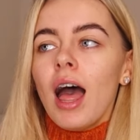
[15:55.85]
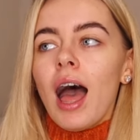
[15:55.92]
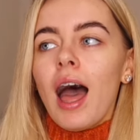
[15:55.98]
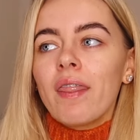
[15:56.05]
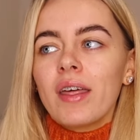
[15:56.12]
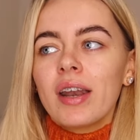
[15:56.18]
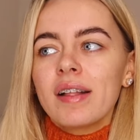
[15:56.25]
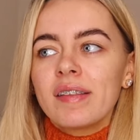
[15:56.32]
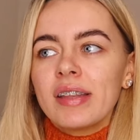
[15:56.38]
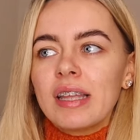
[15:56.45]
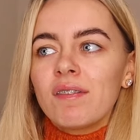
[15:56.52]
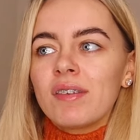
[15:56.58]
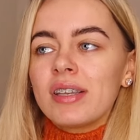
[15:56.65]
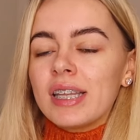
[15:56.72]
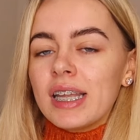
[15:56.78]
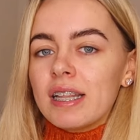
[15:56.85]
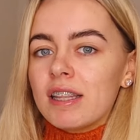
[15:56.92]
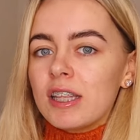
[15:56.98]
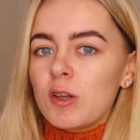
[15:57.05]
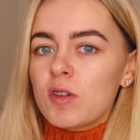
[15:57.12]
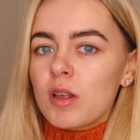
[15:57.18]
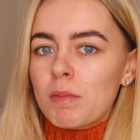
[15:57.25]
and then I didn't even need
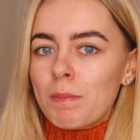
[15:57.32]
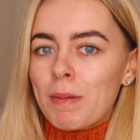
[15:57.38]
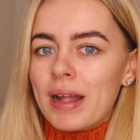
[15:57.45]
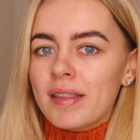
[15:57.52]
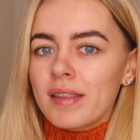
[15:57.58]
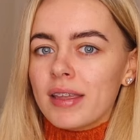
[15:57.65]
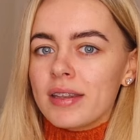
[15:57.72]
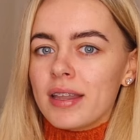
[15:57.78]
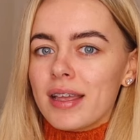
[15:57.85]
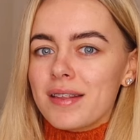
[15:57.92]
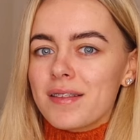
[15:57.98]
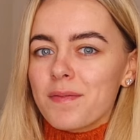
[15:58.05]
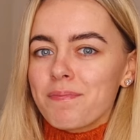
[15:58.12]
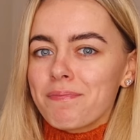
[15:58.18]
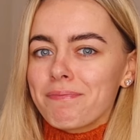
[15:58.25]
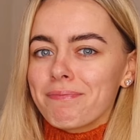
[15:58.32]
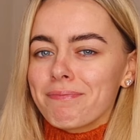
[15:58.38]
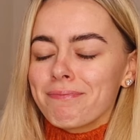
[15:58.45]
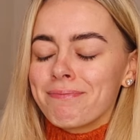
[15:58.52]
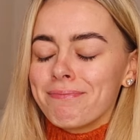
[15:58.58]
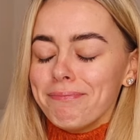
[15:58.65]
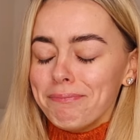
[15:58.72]
to use it on my bad skin days
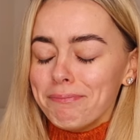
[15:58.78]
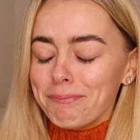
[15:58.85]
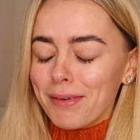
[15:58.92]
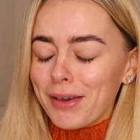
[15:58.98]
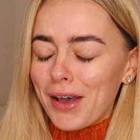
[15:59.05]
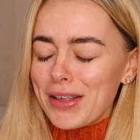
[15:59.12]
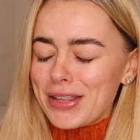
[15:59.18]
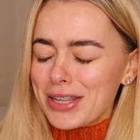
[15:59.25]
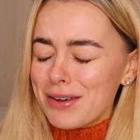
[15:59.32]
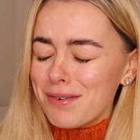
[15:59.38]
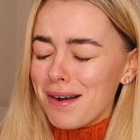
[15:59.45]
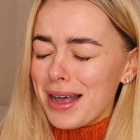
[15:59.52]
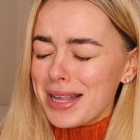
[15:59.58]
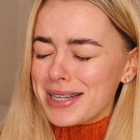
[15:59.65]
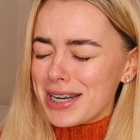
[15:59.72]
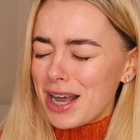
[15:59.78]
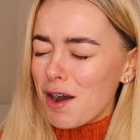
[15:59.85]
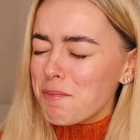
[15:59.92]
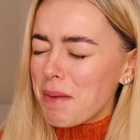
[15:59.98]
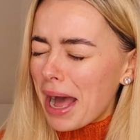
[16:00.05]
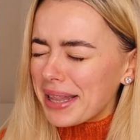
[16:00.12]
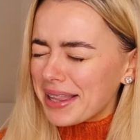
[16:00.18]
because there was
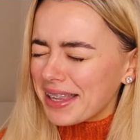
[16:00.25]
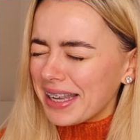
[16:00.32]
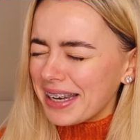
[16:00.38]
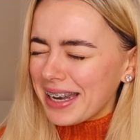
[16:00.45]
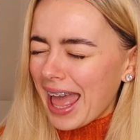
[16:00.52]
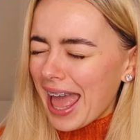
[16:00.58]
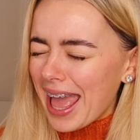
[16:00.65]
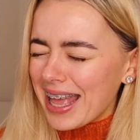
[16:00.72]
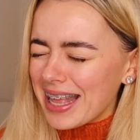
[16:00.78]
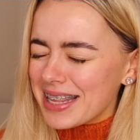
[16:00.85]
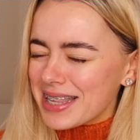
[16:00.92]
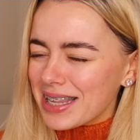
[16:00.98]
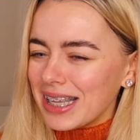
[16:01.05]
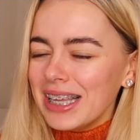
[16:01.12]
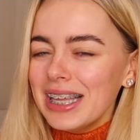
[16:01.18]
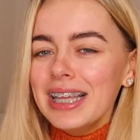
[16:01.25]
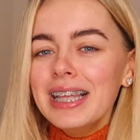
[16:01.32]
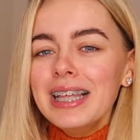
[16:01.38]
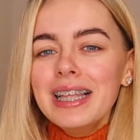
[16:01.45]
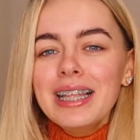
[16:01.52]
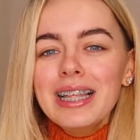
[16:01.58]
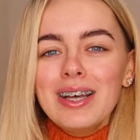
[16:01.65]
no bad skin
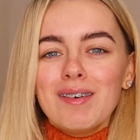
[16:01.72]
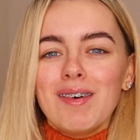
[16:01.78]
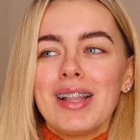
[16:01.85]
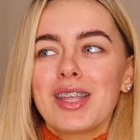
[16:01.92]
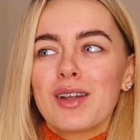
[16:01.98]
days. Well,